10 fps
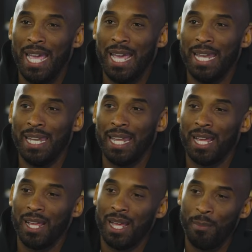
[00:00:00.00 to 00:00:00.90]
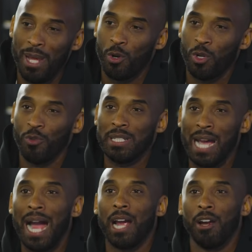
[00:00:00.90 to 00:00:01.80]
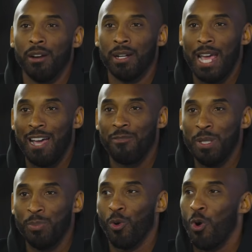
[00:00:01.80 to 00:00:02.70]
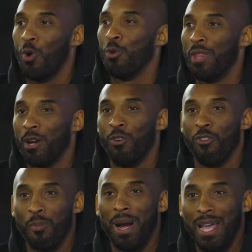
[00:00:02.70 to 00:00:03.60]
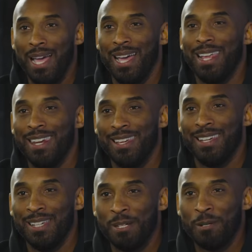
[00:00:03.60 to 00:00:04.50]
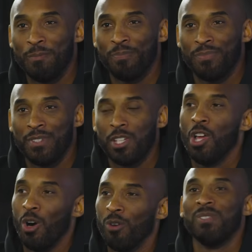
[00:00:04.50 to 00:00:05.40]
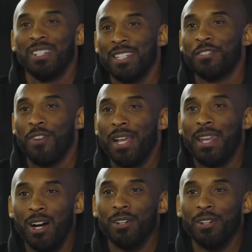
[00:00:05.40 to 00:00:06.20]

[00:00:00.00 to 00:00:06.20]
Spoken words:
And I'm not going to retire and have people hold that over my head I said, no, let's find out.